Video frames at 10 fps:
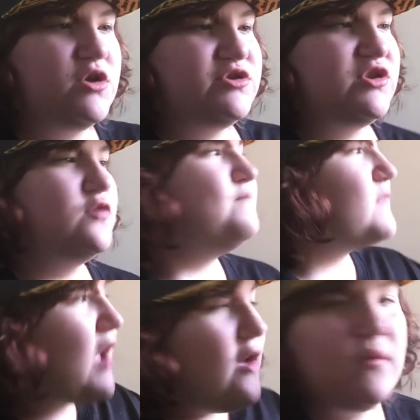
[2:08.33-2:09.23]
So
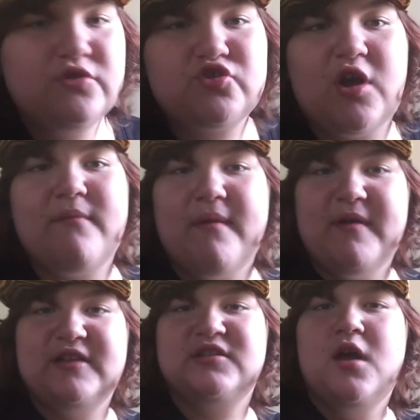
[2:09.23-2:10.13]
I will try my
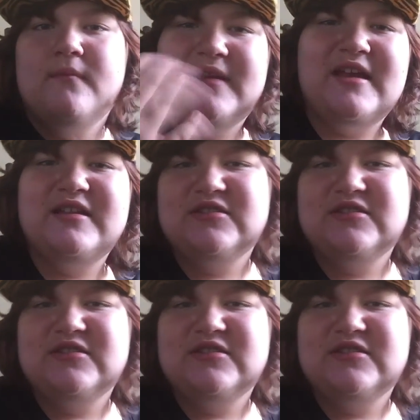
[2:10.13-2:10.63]
best. My dad